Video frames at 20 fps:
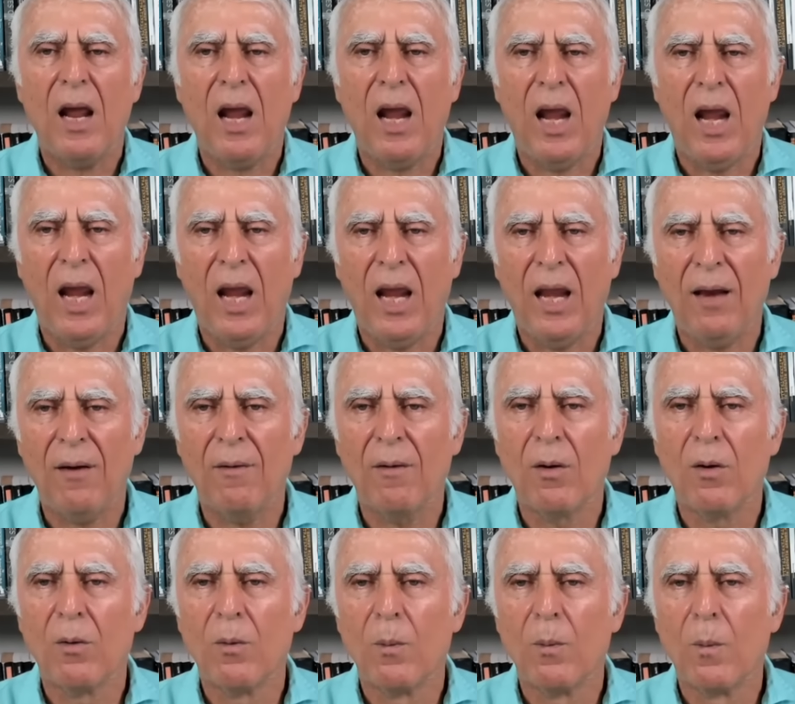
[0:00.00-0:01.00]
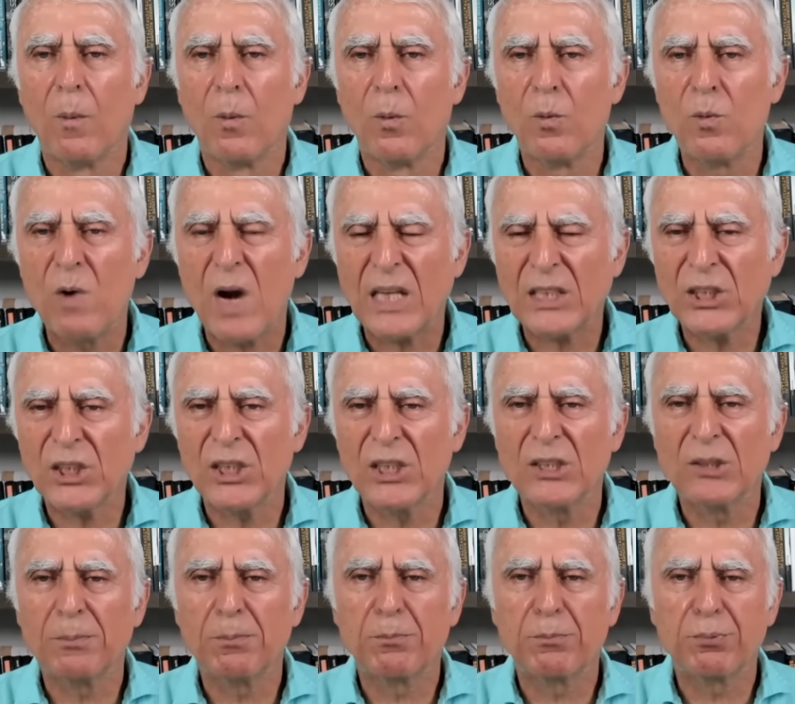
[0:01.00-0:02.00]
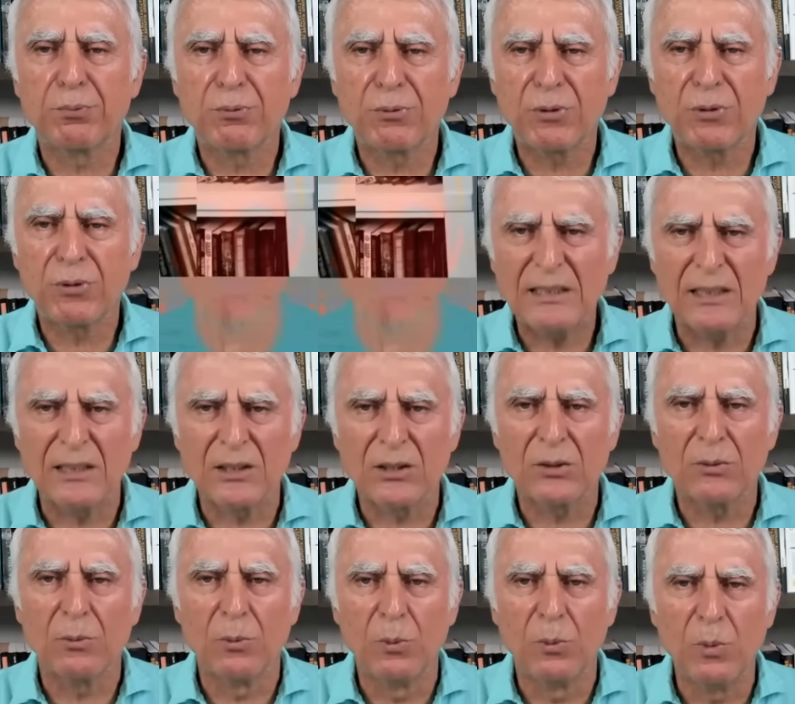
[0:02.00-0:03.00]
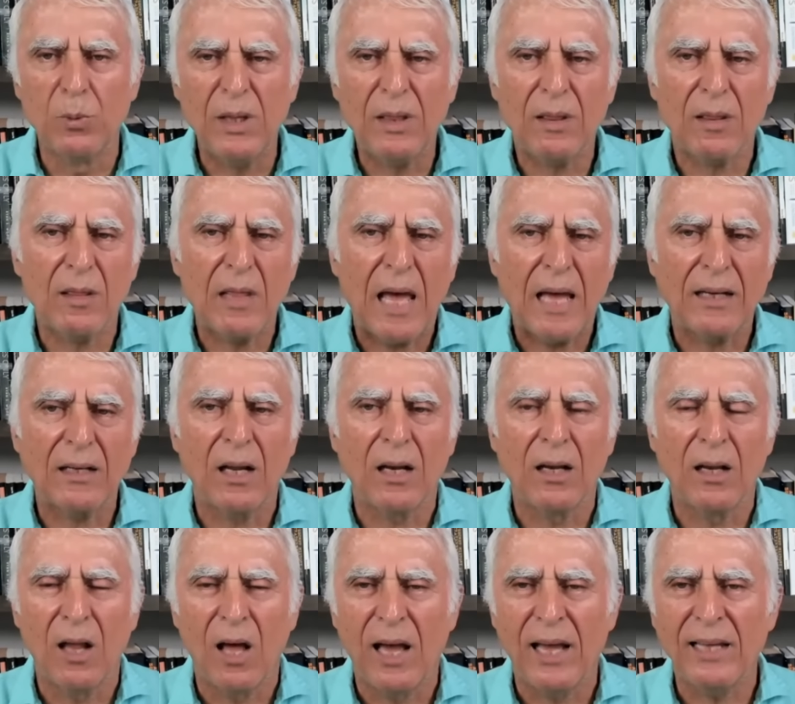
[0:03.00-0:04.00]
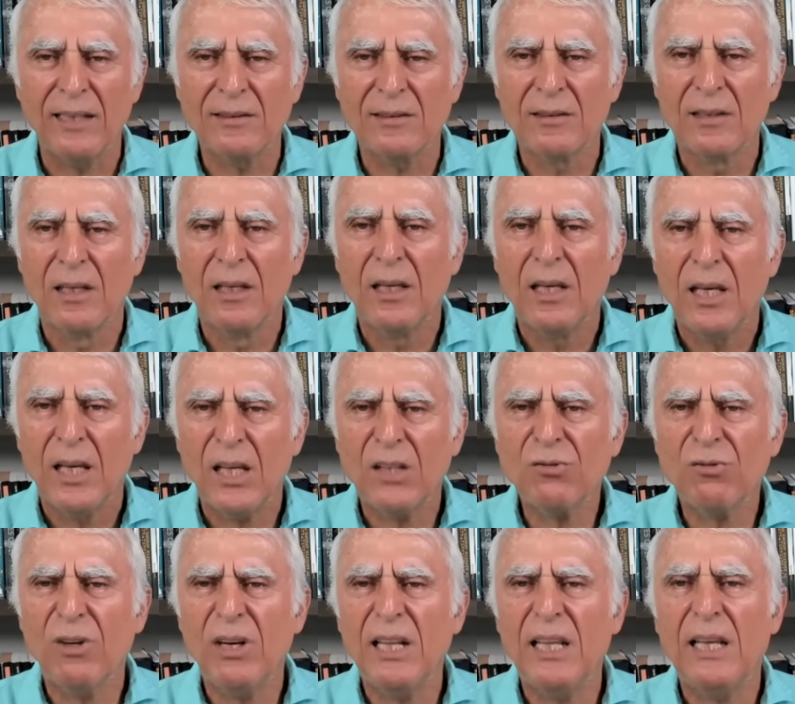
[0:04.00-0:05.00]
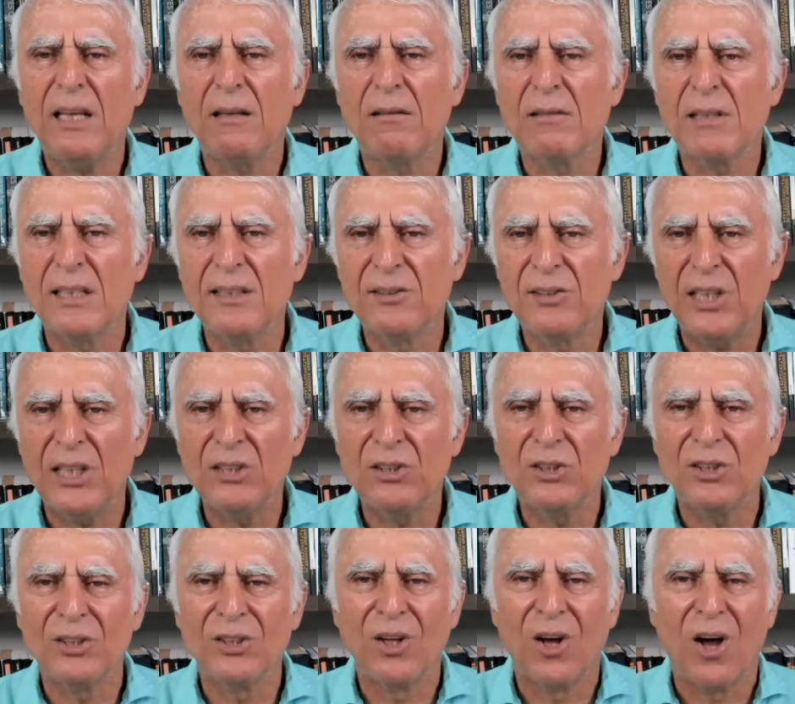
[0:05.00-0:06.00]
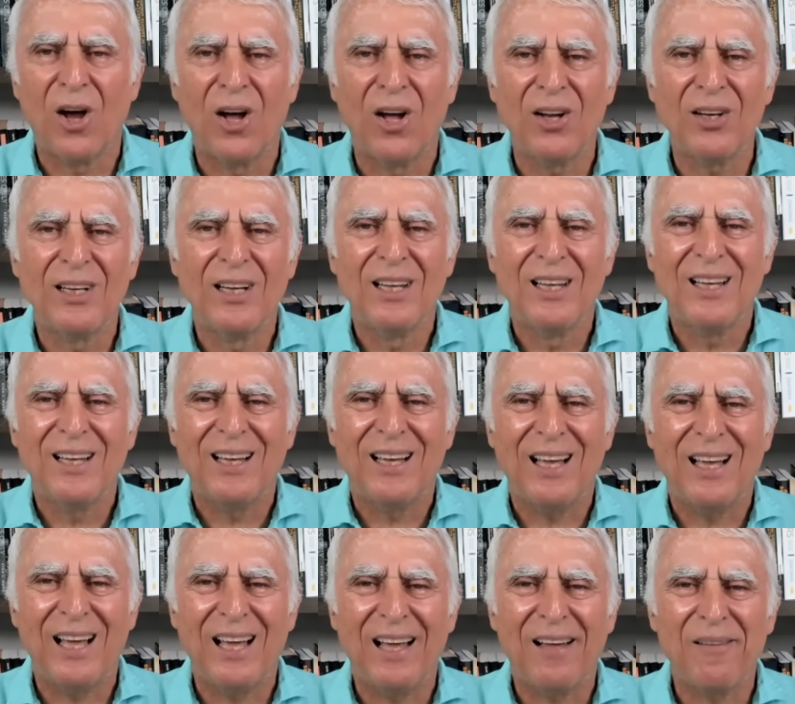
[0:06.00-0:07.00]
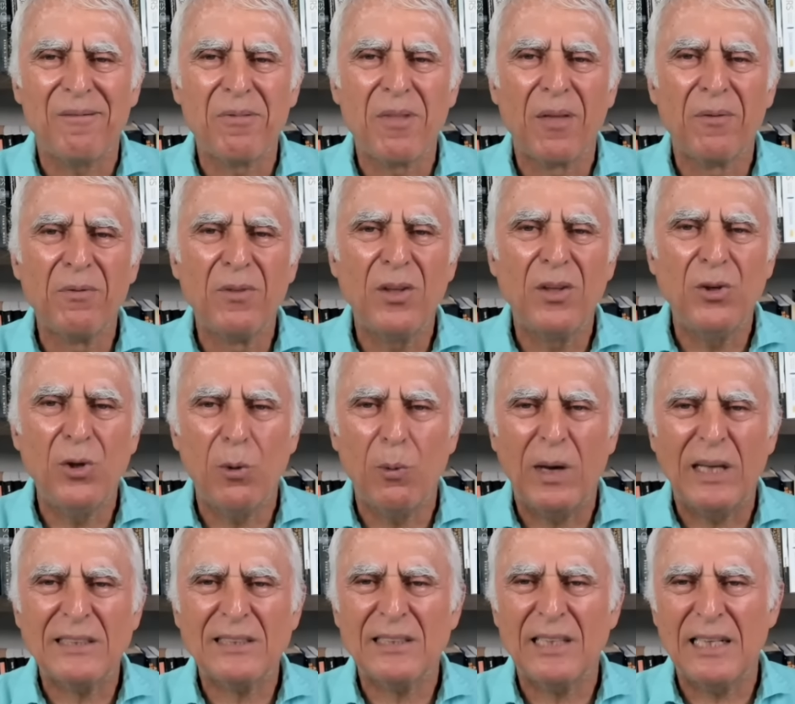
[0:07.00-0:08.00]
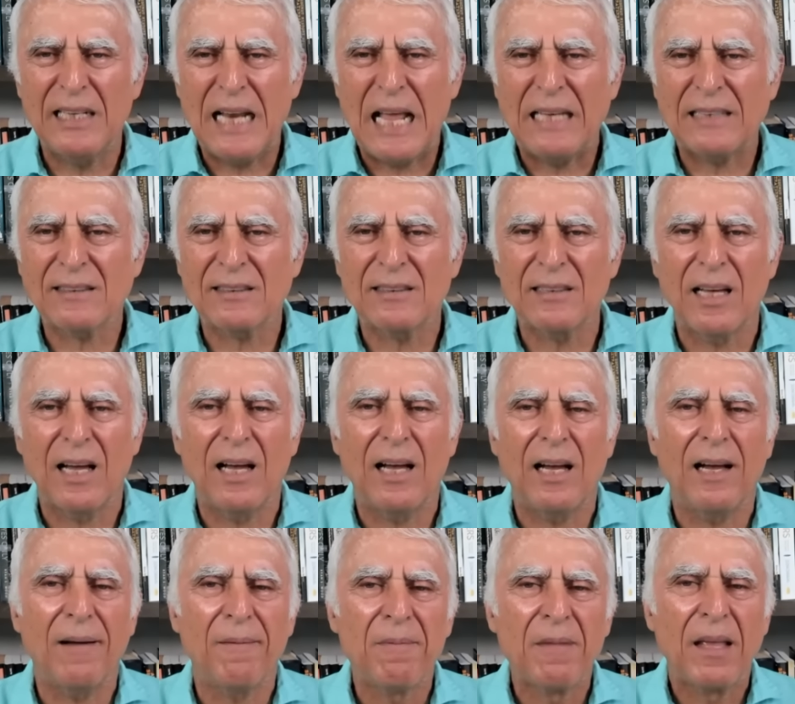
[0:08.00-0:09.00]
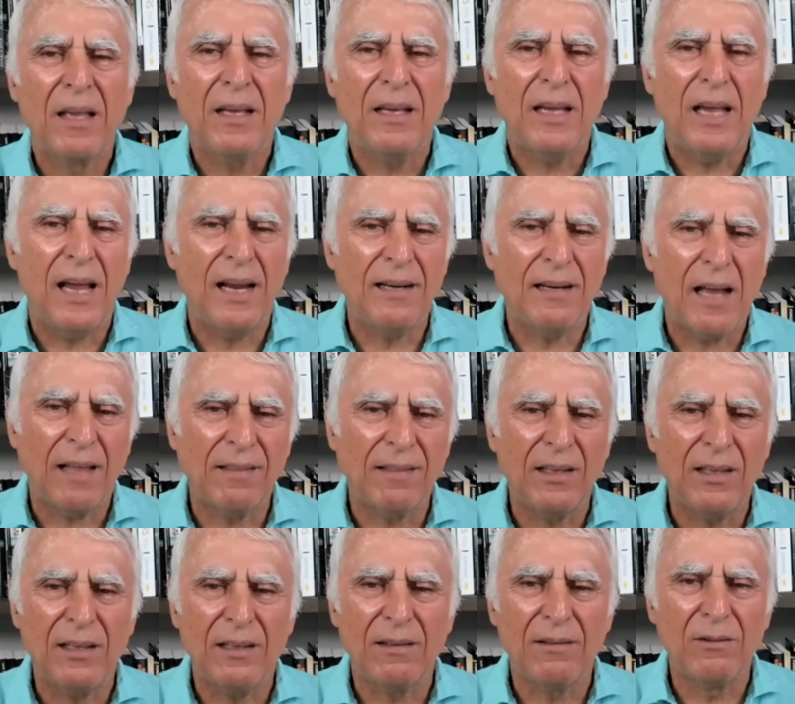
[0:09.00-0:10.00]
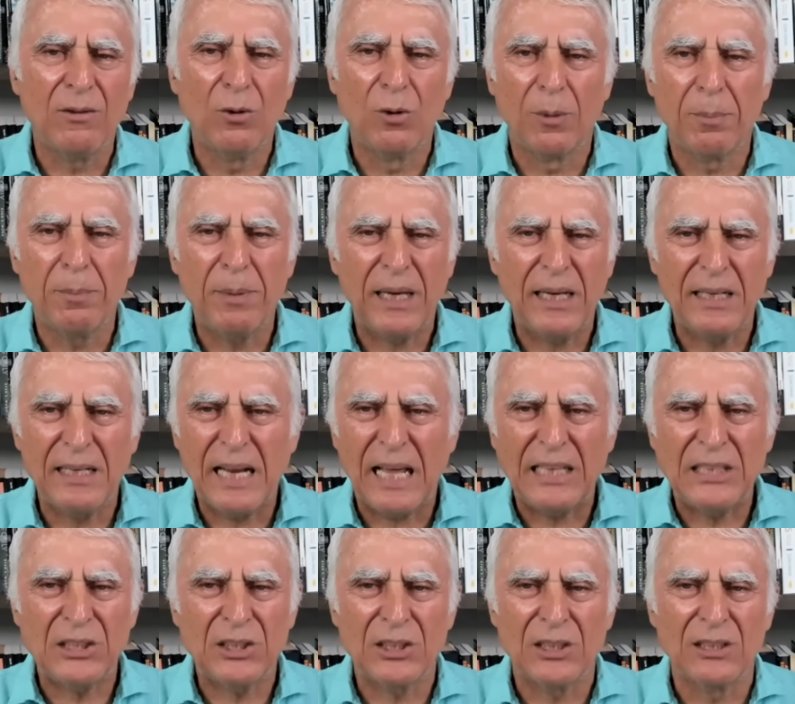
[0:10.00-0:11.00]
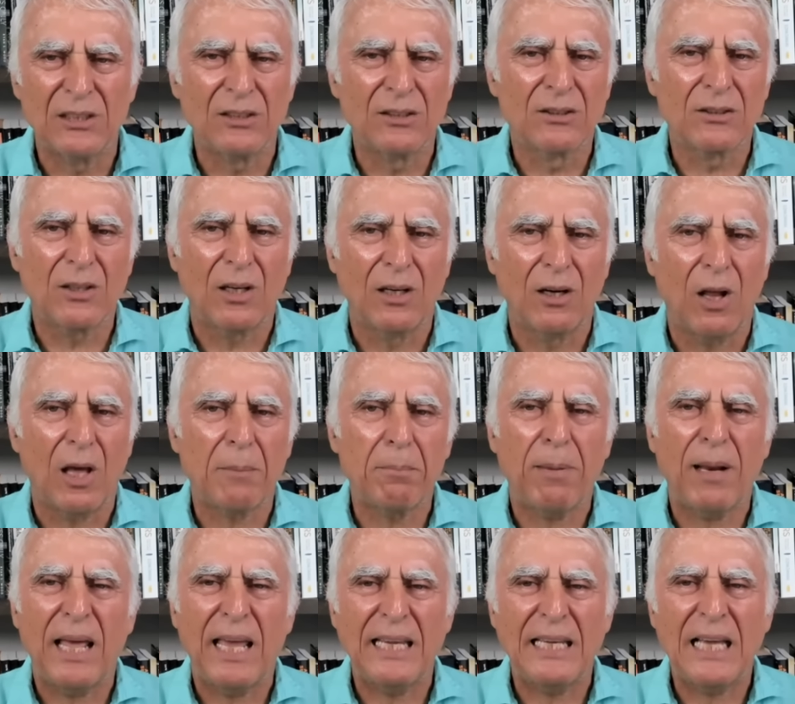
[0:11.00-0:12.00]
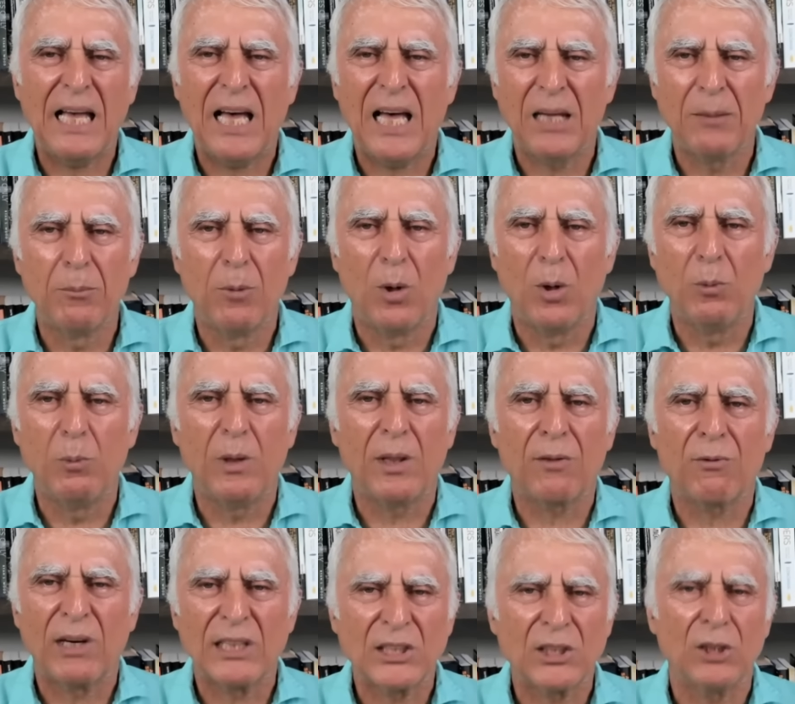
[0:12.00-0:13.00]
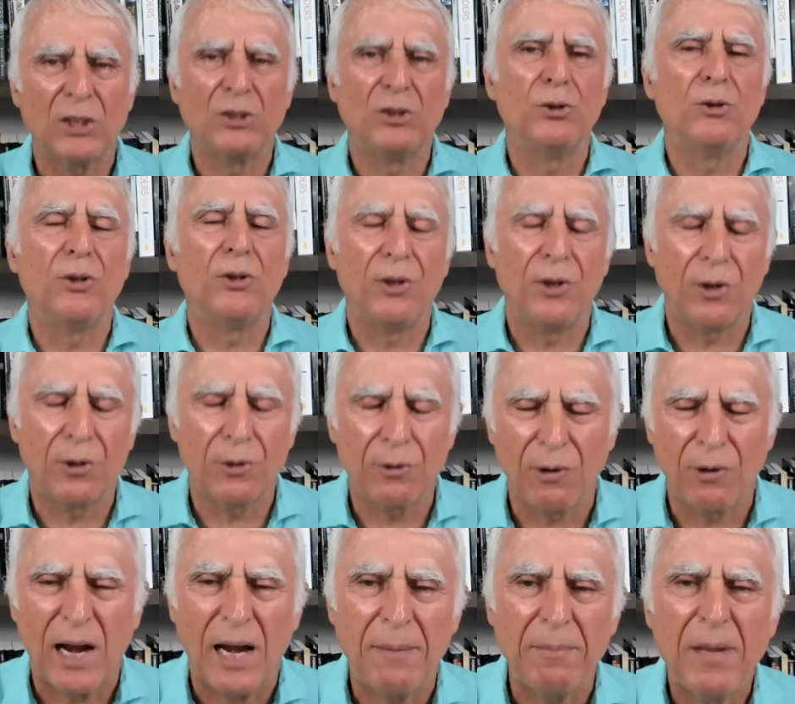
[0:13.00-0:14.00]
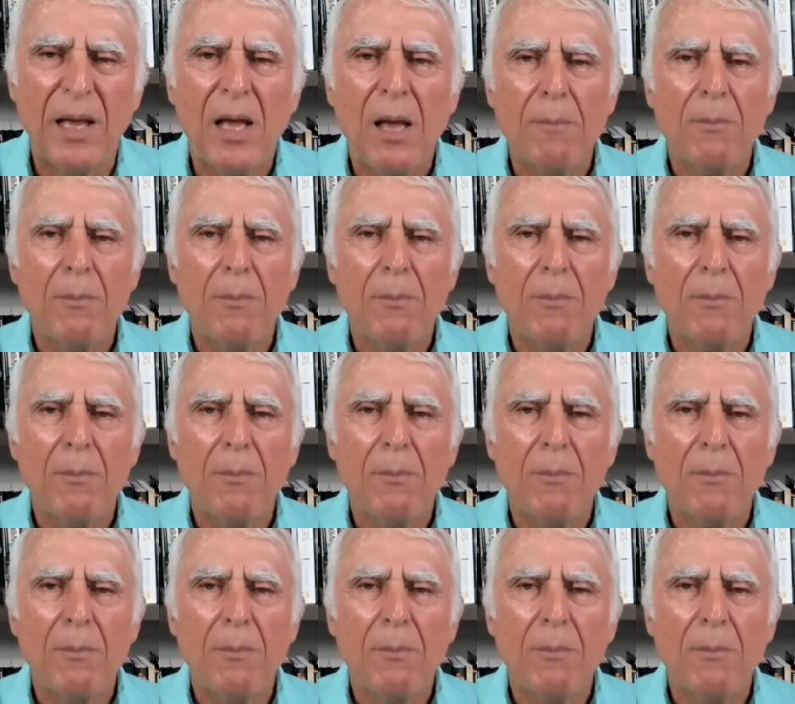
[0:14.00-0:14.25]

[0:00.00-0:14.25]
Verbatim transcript: And Russia's presence with that alliance is really contingent on uh, the US and NASA and other European nations kind of like playing hardball with Russia due to Ukraine.